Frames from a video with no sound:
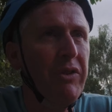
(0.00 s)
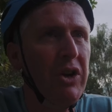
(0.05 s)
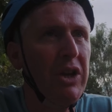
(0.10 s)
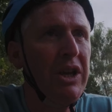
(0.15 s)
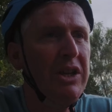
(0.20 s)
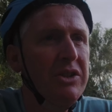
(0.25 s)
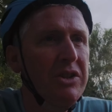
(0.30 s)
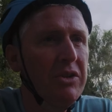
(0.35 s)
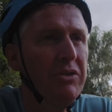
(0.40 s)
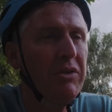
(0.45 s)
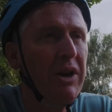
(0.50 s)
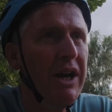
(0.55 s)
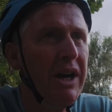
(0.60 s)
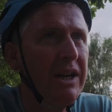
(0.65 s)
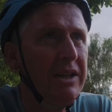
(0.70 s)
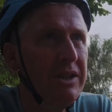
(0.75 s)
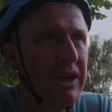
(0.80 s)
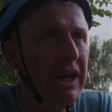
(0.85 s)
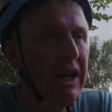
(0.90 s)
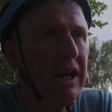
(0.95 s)
very easy to
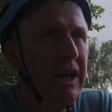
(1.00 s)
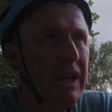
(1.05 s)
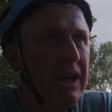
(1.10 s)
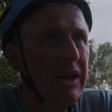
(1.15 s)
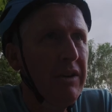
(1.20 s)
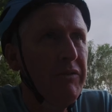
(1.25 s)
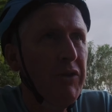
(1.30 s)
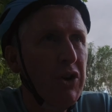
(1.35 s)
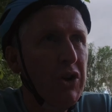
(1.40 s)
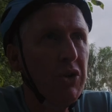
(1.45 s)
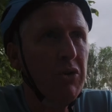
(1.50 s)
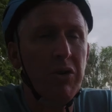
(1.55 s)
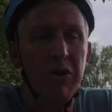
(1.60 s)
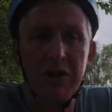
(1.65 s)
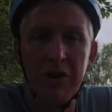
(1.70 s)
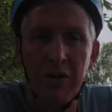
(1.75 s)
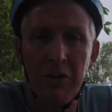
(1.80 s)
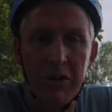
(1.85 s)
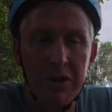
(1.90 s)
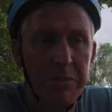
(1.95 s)
ride, very good at
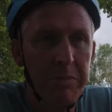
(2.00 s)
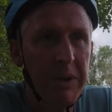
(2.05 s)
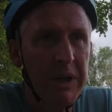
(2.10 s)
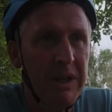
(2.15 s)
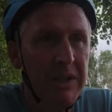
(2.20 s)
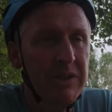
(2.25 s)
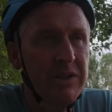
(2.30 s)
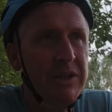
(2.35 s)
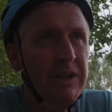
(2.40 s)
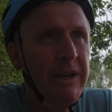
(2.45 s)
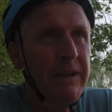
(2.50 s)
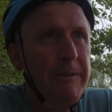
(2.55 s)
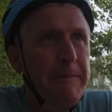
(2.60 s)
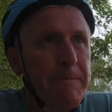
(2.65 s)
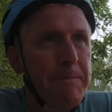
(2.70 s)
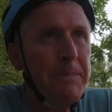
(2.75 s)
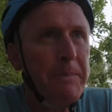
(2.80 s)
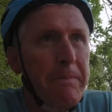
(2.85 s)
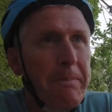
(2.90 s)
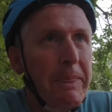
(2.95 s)
slow speeds,
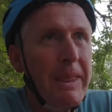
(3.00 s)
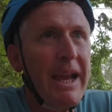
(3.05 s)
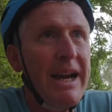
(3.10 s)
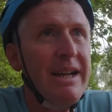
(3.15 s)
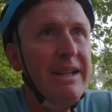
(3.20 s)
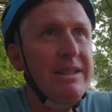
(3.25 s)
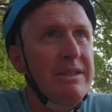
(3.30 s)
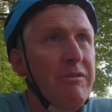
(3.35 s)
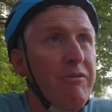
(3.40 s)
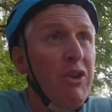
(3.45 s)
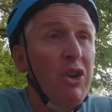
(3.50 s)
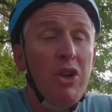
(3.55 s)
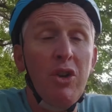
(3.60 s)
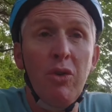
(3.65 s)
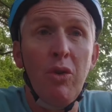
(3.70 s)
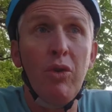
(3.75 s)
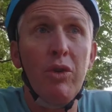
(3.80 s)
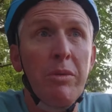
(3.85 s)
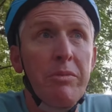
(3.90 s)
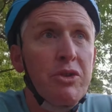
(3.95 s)
and very
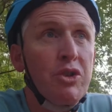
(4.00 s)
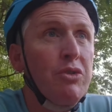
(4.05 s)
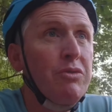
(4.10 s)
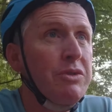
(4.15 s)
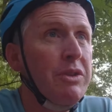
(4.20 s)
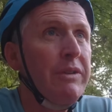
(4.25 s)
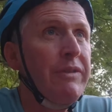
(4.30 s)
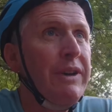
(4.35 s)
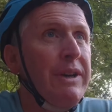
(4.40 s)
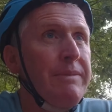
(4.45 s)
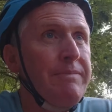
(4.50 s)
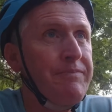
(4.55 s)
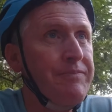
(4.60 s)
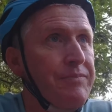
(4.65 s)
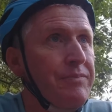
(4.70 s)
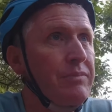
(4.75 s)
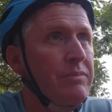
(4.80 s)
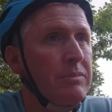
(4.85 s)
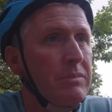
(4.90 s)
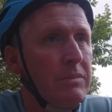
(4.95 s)
unobtrusive.
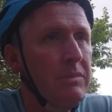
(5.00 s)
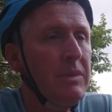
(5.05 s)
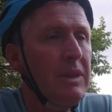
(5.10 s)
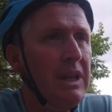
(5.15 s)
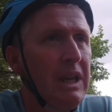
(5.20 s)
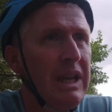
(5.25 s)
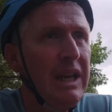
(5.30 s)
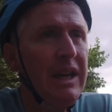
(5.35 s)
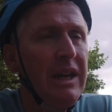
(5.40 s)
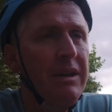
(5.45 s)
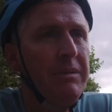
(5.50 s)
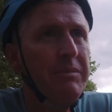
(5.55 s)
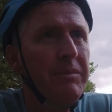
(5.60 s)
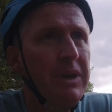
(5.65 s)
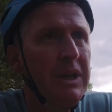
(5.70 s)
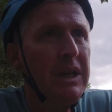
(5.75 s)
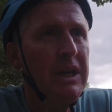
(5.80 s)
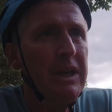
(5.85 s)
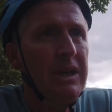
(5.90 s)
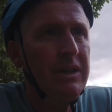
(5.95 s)

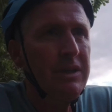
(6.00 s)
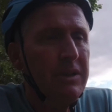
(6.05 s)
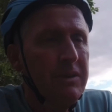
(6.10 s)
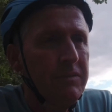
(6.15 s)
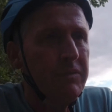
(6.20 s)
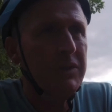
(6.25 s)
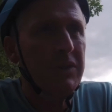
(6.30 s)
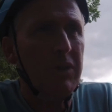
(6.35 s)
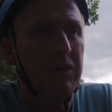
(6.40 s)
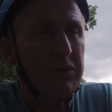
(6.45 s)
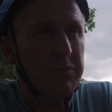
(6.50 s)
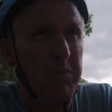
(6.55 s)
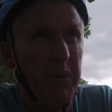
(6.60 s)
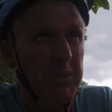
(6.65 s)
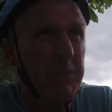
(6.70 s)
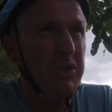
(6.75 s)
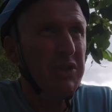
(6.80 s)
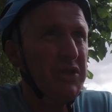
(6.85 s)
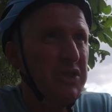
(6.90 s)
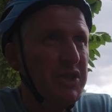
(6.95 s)
Probably
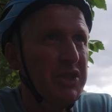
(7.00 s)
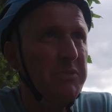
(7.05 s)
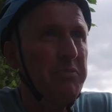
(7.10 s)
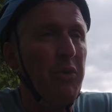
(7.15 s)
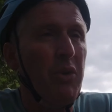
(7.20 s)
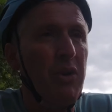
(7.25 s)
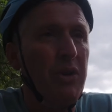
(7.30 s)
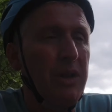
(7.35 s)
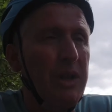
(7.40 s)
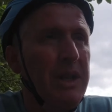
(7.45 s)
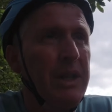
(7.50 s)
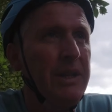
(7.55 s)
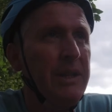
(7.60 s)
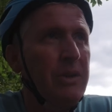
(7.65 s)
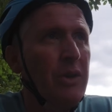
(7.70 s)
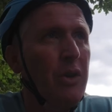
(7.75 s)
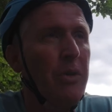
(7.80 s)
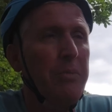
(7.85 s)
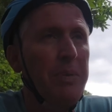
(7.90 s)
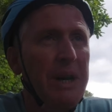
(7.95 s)
because of the small,
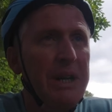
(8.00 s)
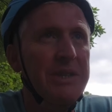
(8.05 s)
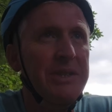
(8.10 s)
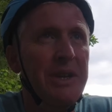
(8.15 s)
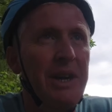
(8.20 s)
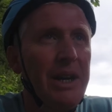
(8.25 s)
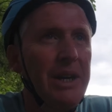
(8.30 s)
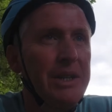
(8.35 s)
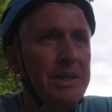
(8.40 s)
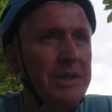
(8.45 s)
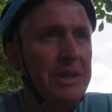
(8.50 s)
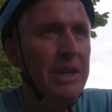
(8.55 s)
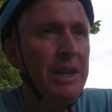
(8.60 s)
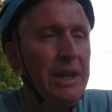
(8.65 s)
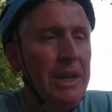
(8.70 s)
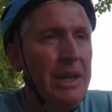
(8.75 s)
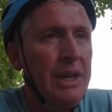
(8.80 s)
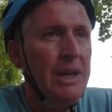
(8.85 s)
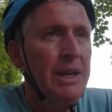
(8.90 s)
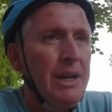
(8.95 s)
compact size,
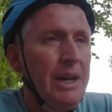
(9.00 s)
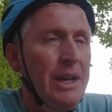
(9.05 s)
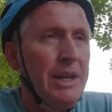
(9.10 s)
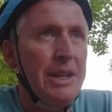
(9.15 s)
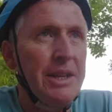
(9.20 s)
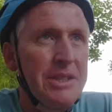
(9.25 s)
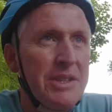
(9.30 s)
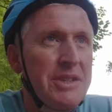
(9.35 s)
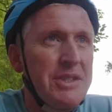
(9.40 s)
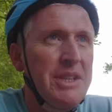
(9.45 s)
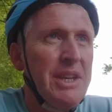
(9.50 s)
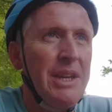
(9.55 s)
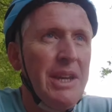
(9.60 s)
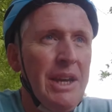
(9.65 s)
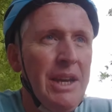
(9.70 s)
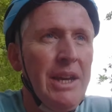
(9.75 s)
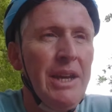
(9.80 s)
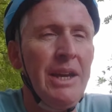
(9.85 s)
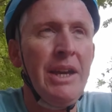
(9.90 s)
and as I say,